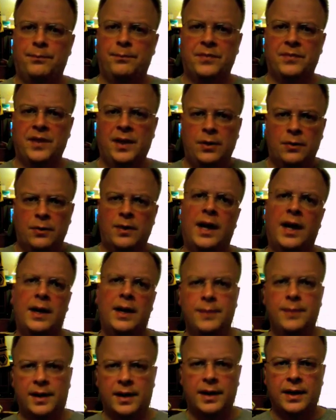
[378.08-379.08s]
they don't
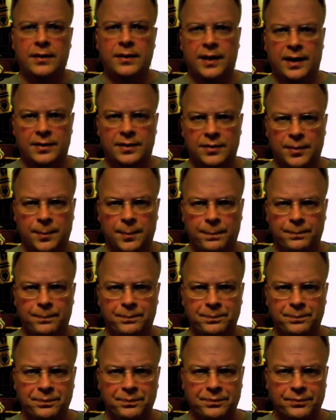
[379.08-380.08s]
hide behind that.
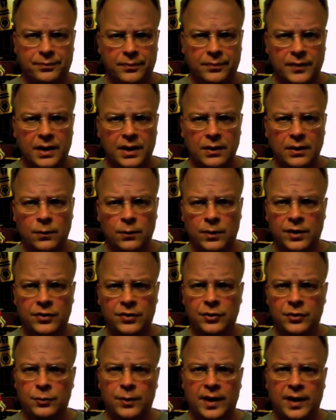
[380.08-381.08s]

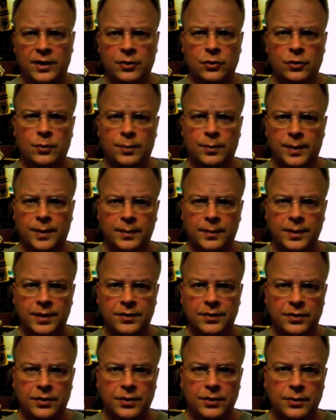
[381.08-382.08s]
Whereas these radical
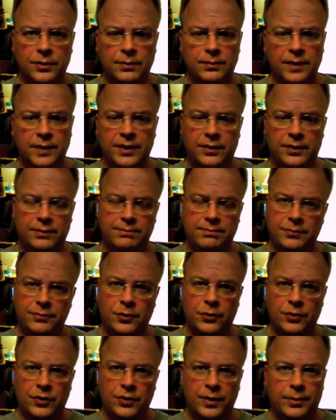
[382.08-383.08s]
Republicans do. And they're, of
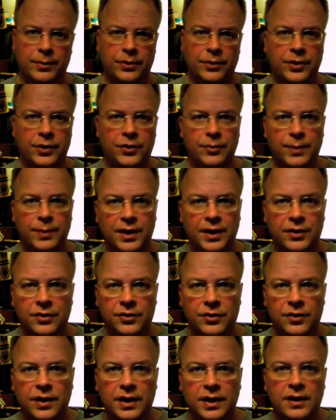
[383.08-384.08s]
course, hypocrites,
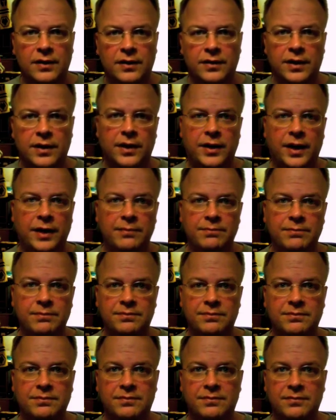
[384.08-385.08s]
because then they
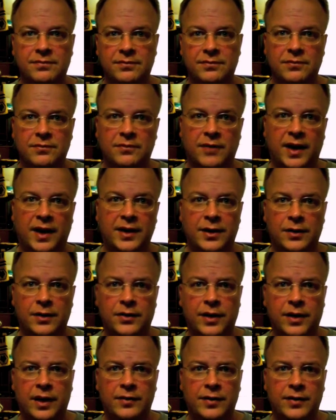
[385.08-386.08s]
find out
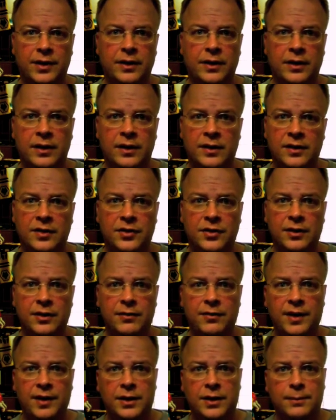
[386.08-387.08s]
they're having an illicit
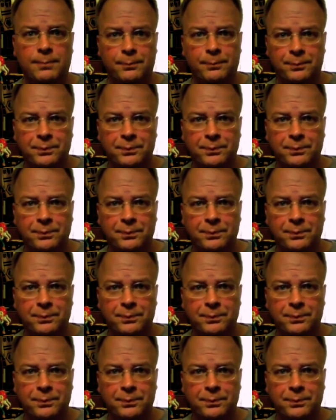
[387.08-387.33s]
affair.